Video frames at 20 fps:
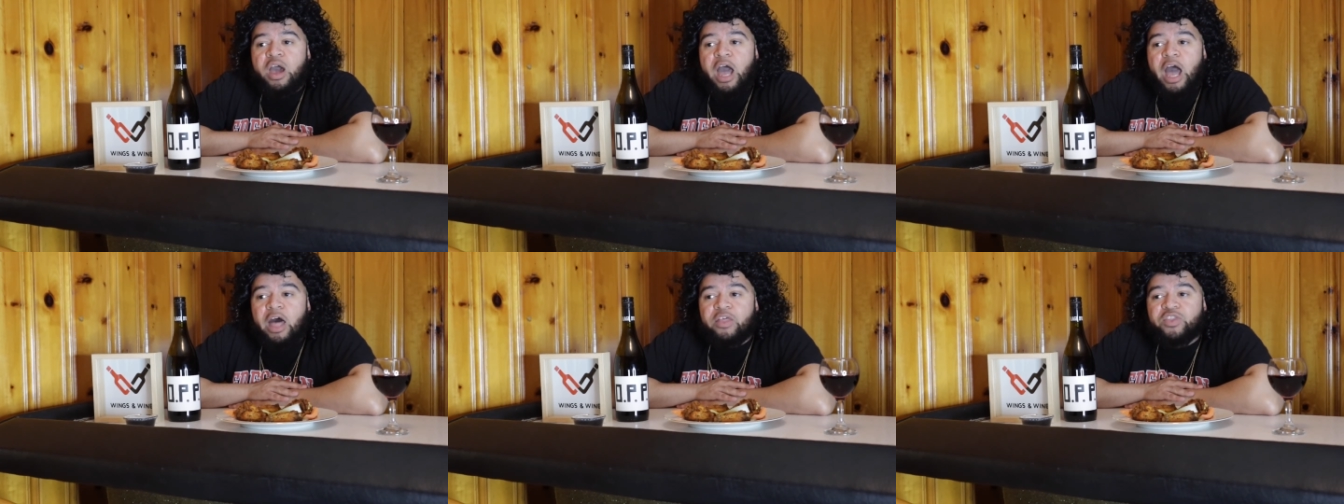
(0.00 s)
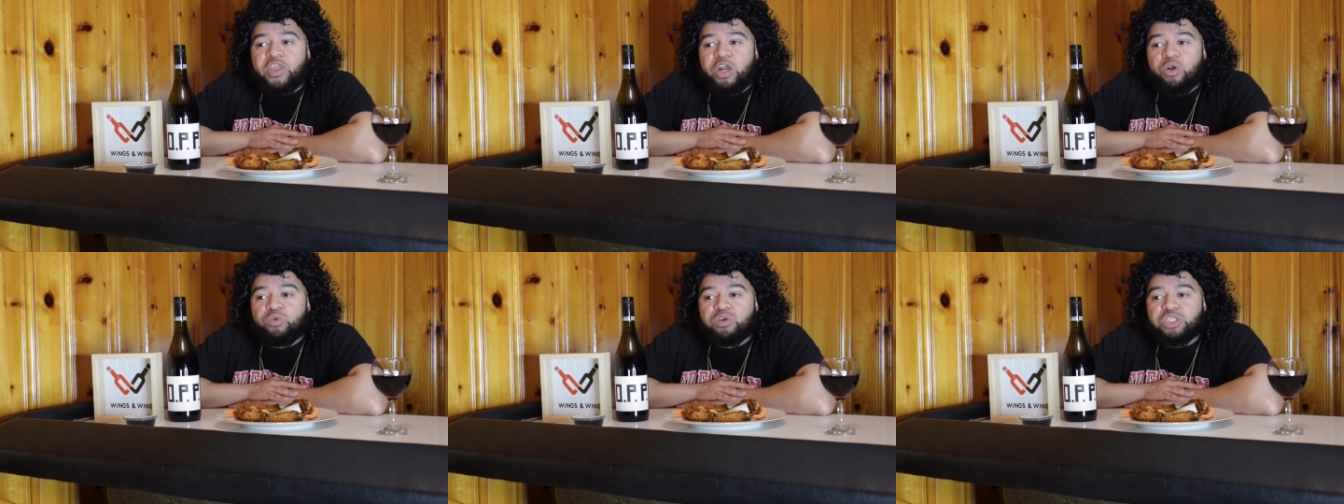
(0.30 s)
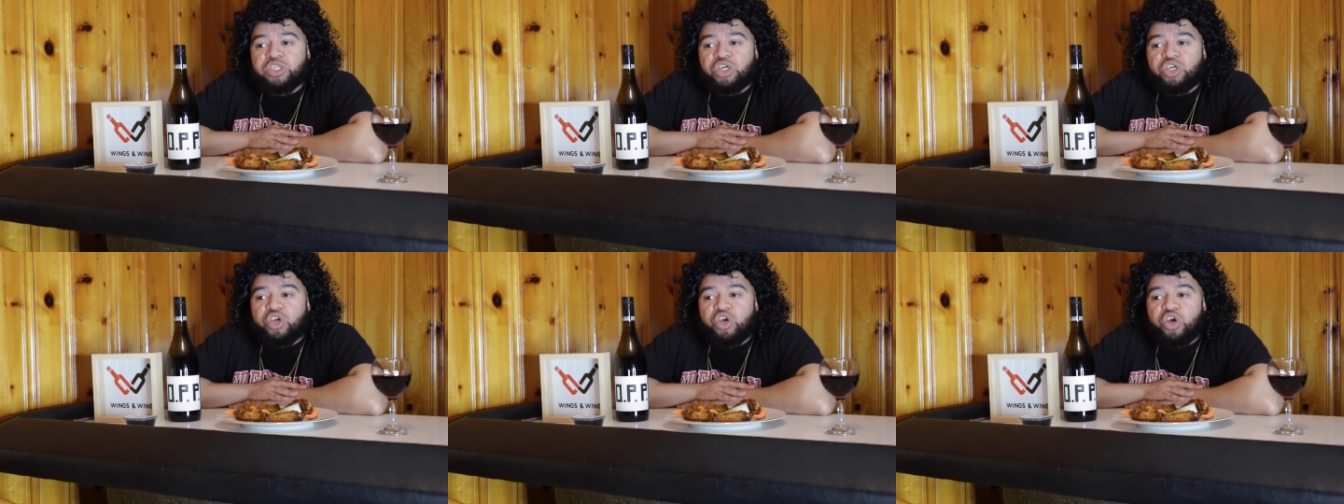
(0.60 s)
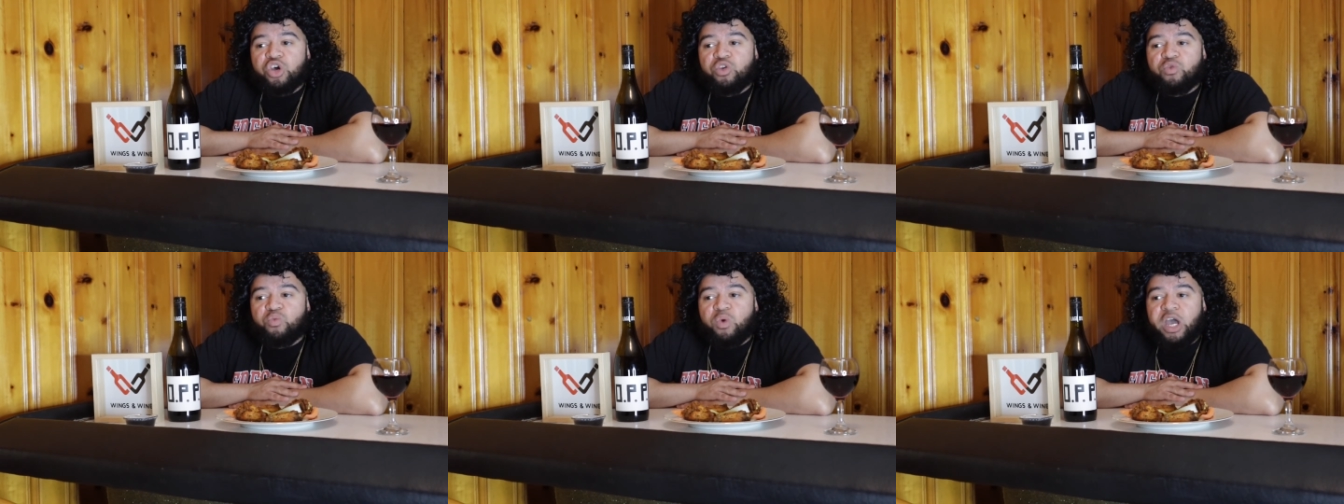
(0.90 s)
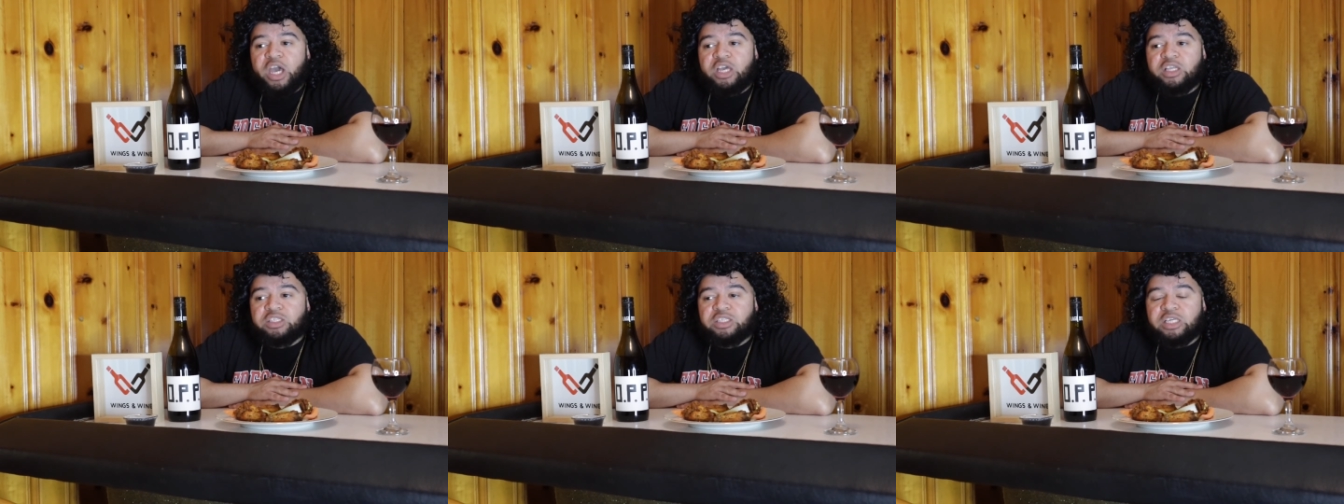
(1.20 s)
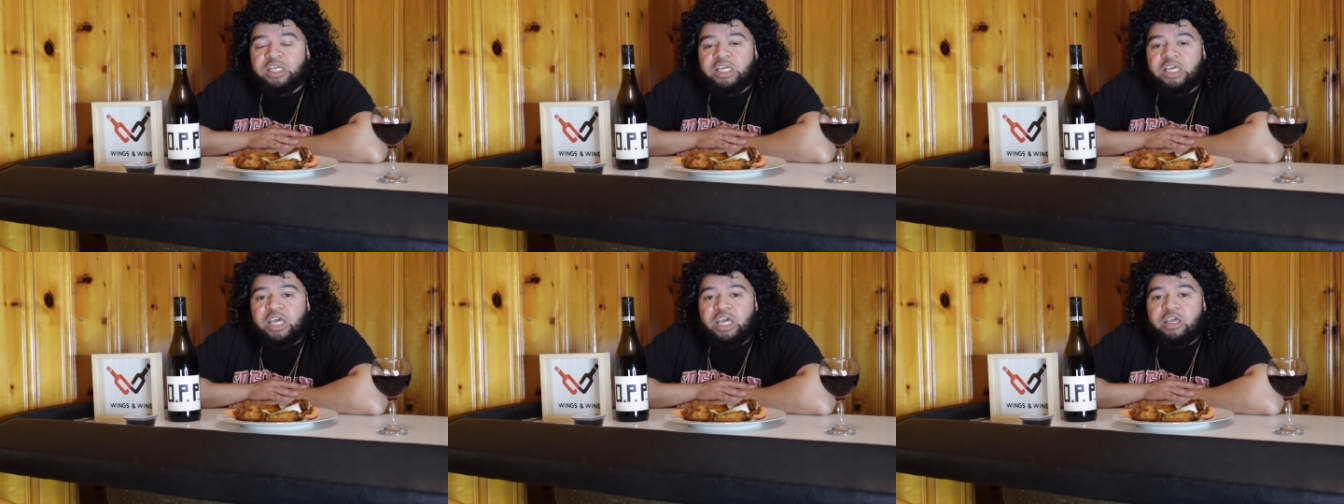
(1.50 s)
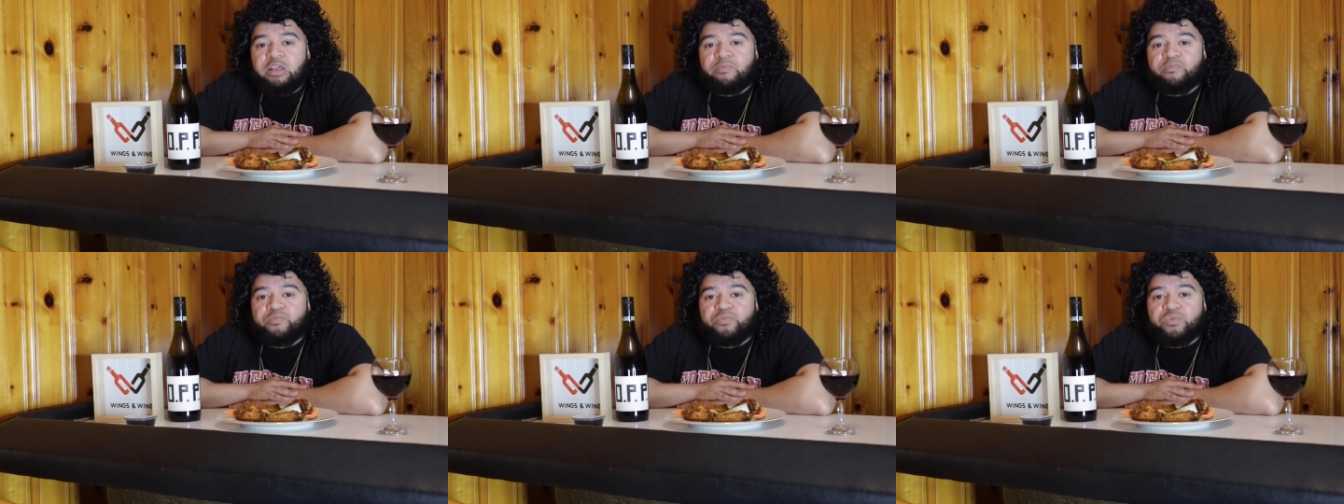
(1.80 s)
I thought it was a good way to
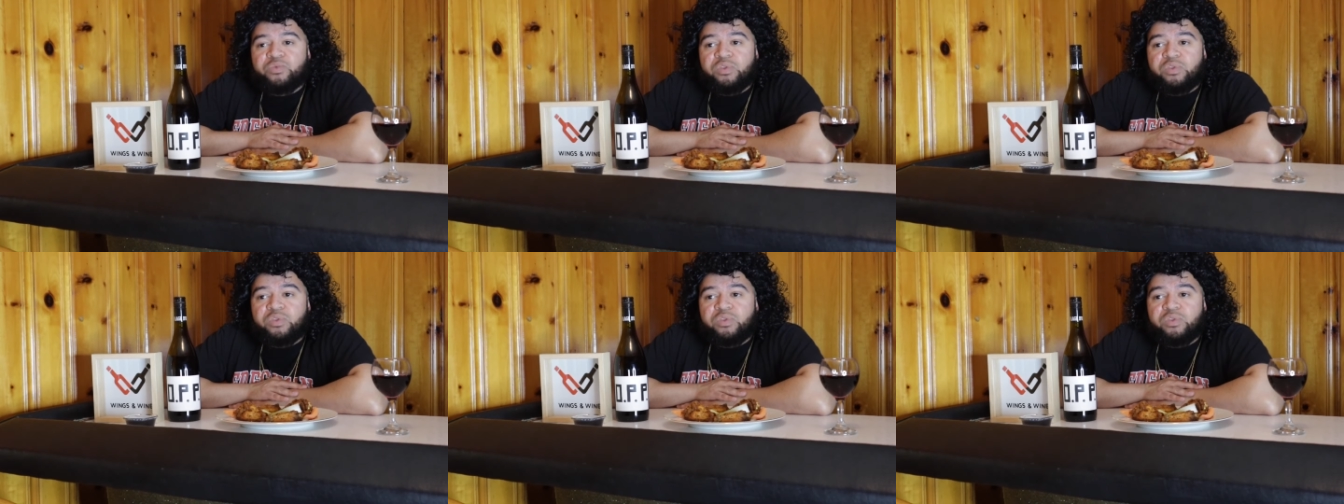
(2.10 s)
get